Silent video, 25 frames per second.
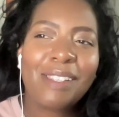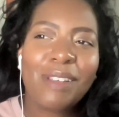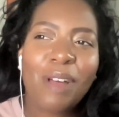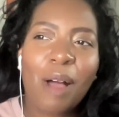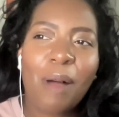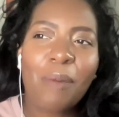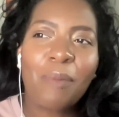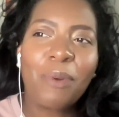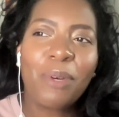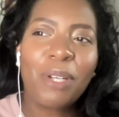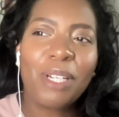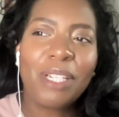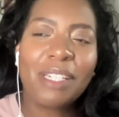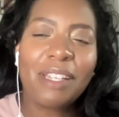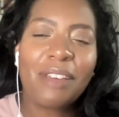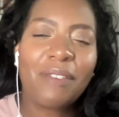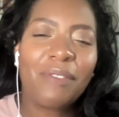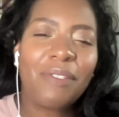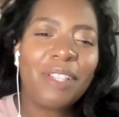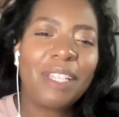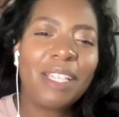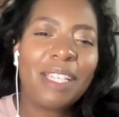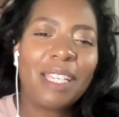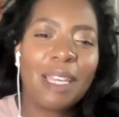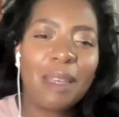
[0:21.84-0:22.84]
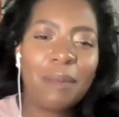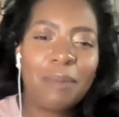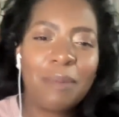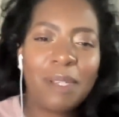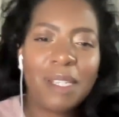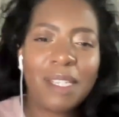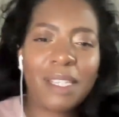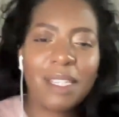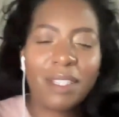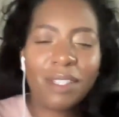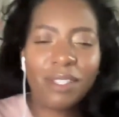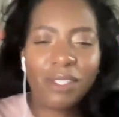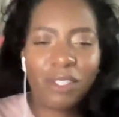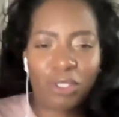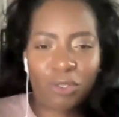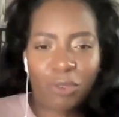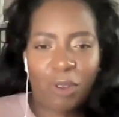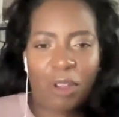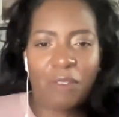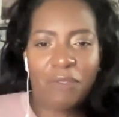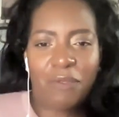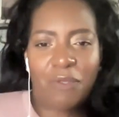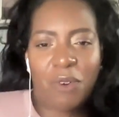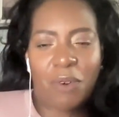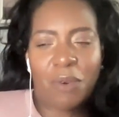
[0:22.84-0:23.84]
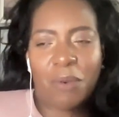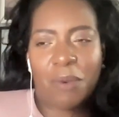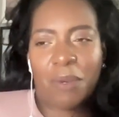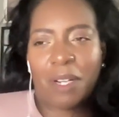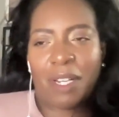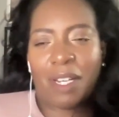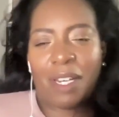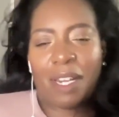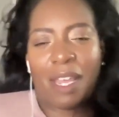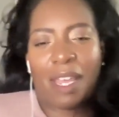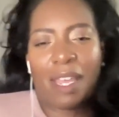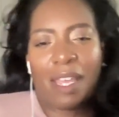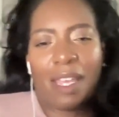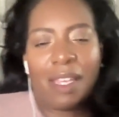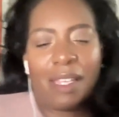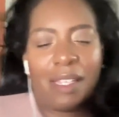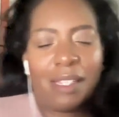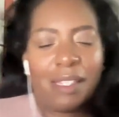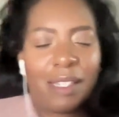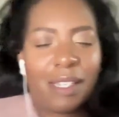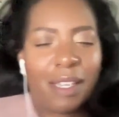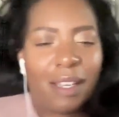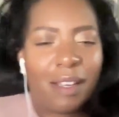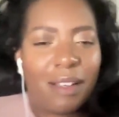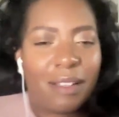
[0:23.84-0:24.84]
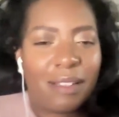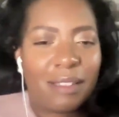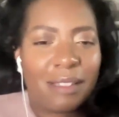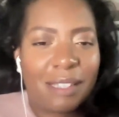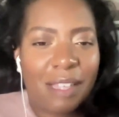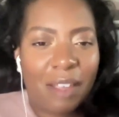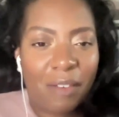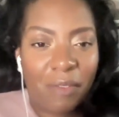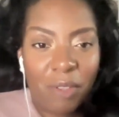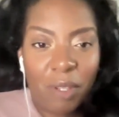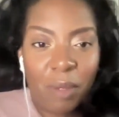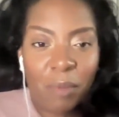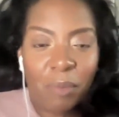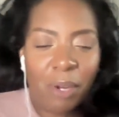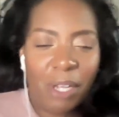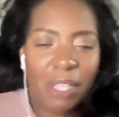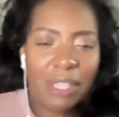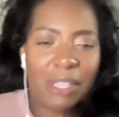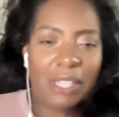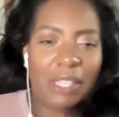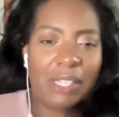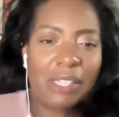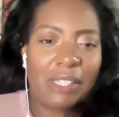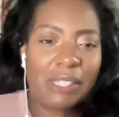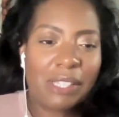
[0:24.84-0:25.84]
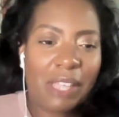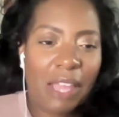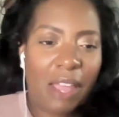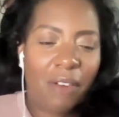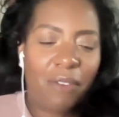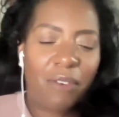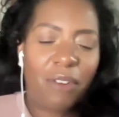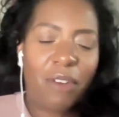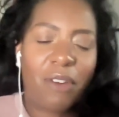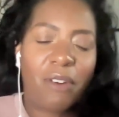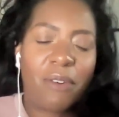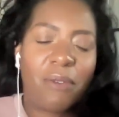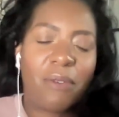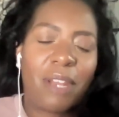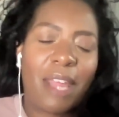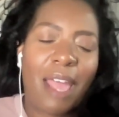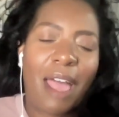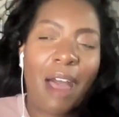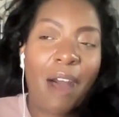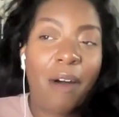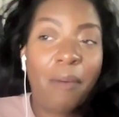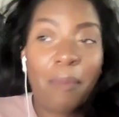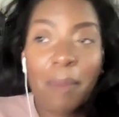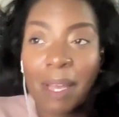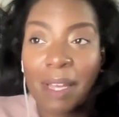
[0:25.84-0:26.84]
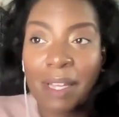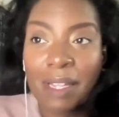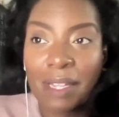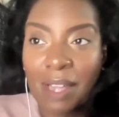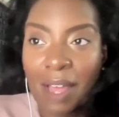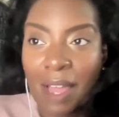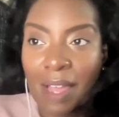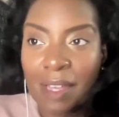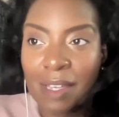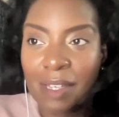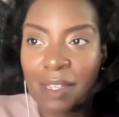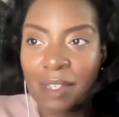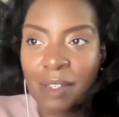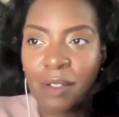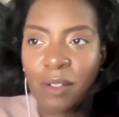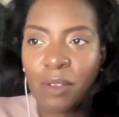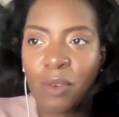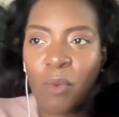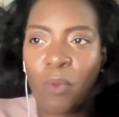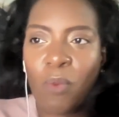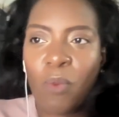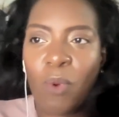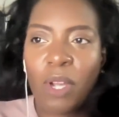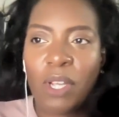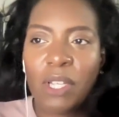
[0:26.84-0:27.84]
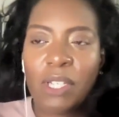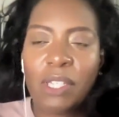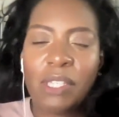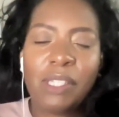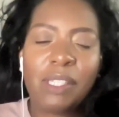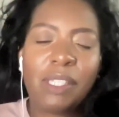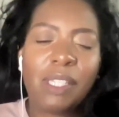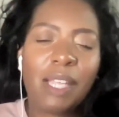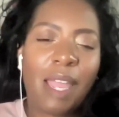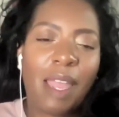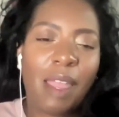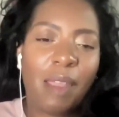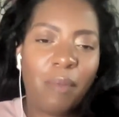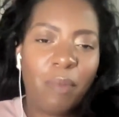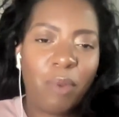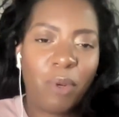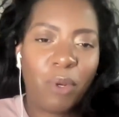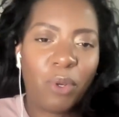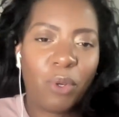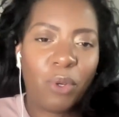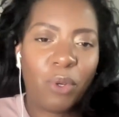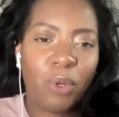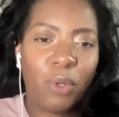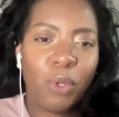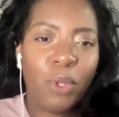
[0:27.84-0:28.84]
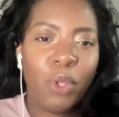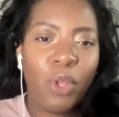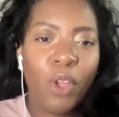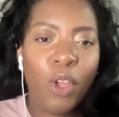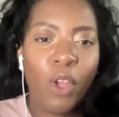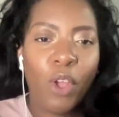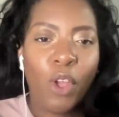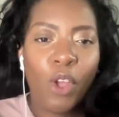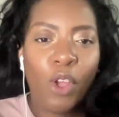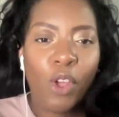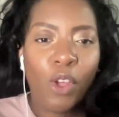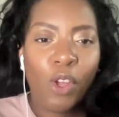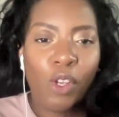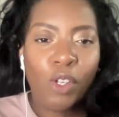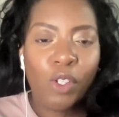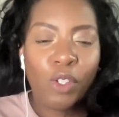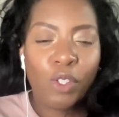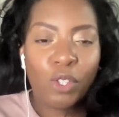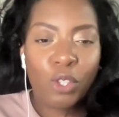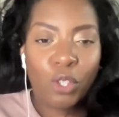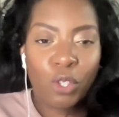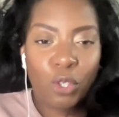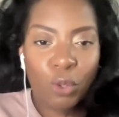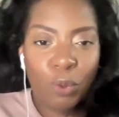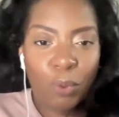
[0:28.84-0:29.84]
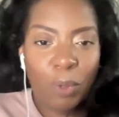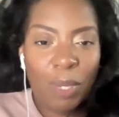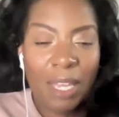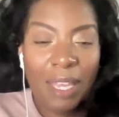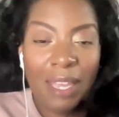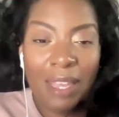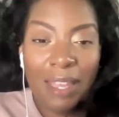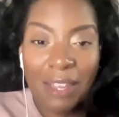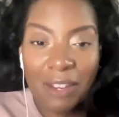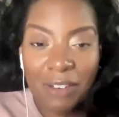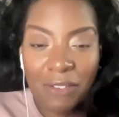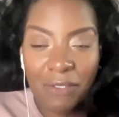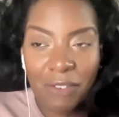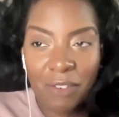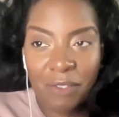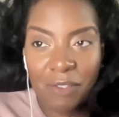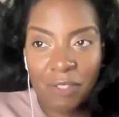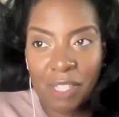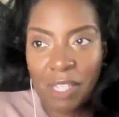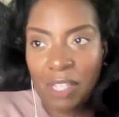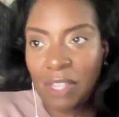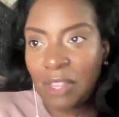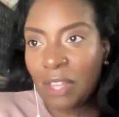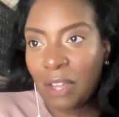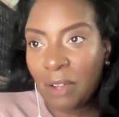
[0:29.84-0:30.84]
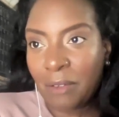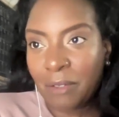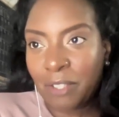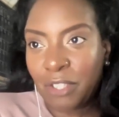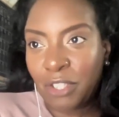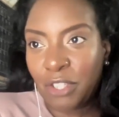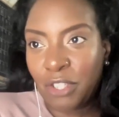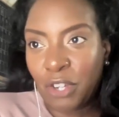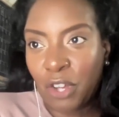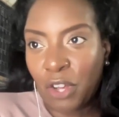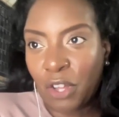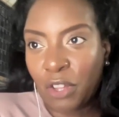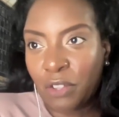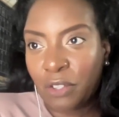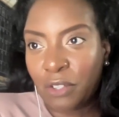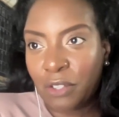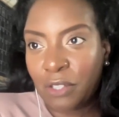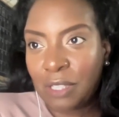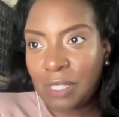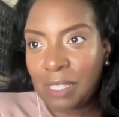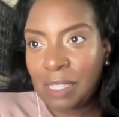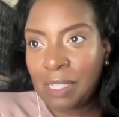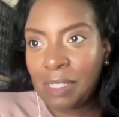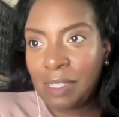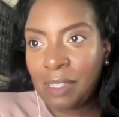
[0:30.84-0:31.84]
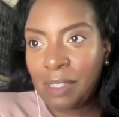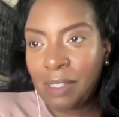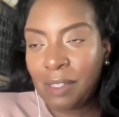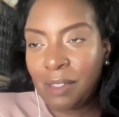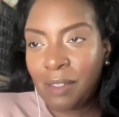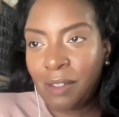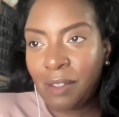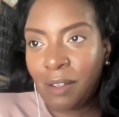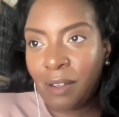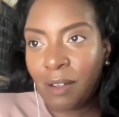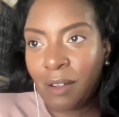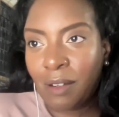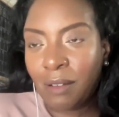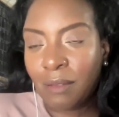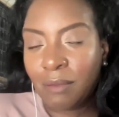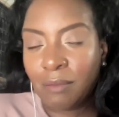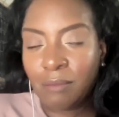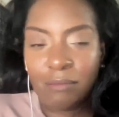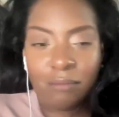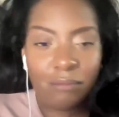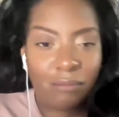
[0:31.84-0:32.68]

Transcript: so I'm going to definitely keep it straightforward and uh, definitely break things down on how my client was able to hit $15,000 in uh,